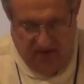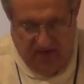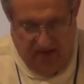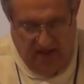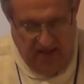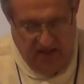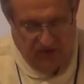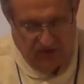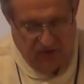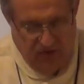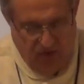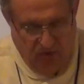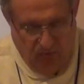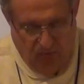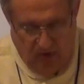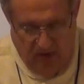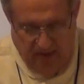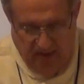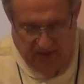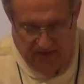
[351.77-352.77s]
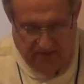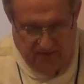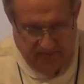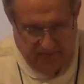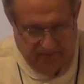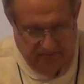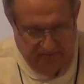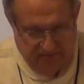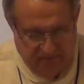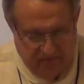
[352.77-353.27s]
He has no right
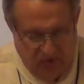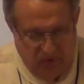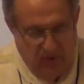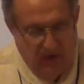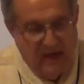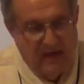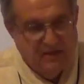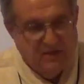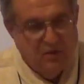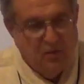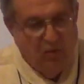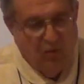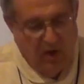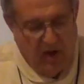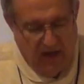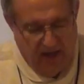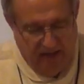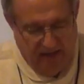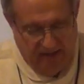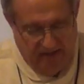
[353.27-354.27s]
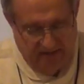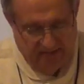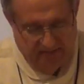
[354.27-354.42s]
to ask why.